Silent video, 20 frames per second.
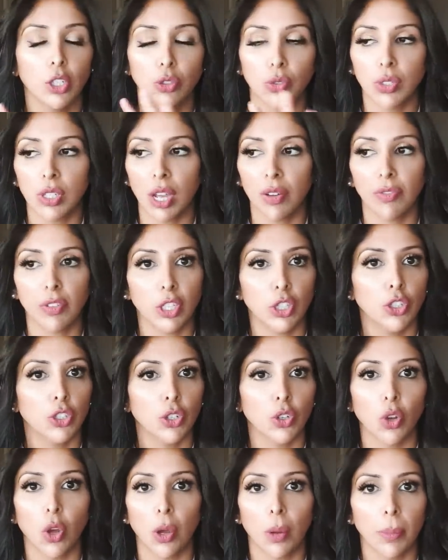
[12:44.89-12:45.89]
You definitely
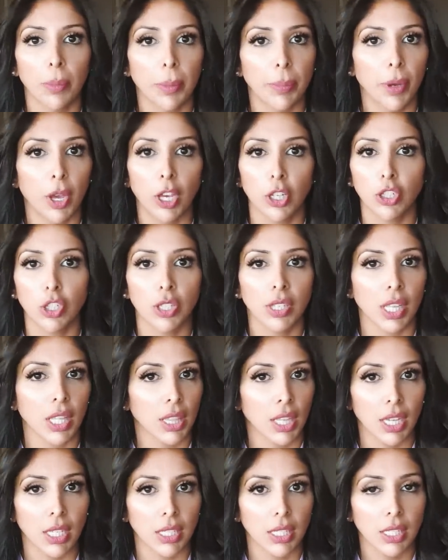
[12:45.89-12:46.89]
should not be
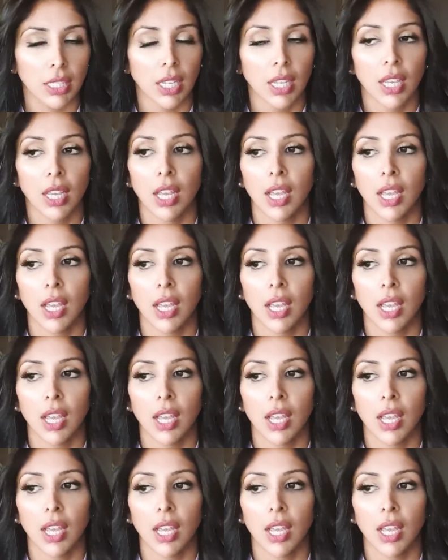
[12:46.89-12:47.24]
purchasing this.